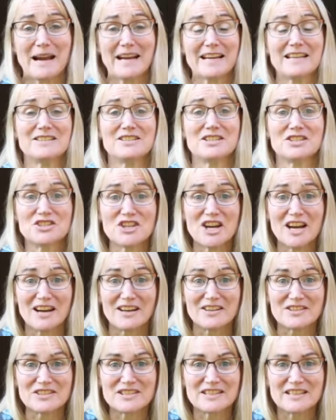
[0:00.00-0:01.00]
back into
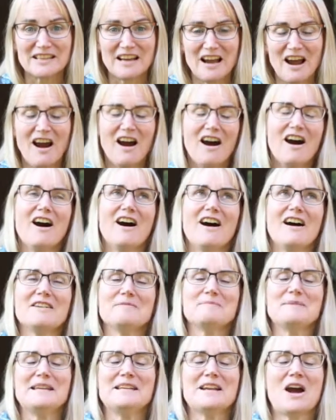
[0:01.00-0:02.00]
church.
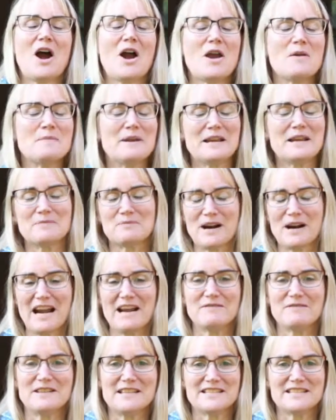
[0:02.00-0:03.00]
I've been hoping and
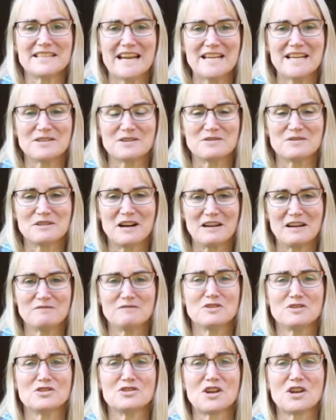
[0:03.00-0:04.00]
praying for this day to arrive
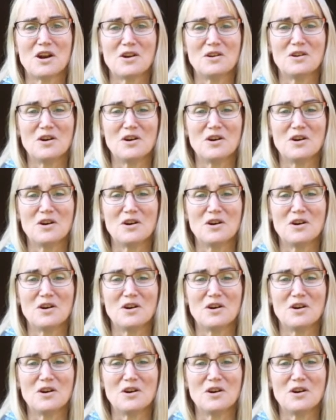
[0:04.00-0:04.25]
for so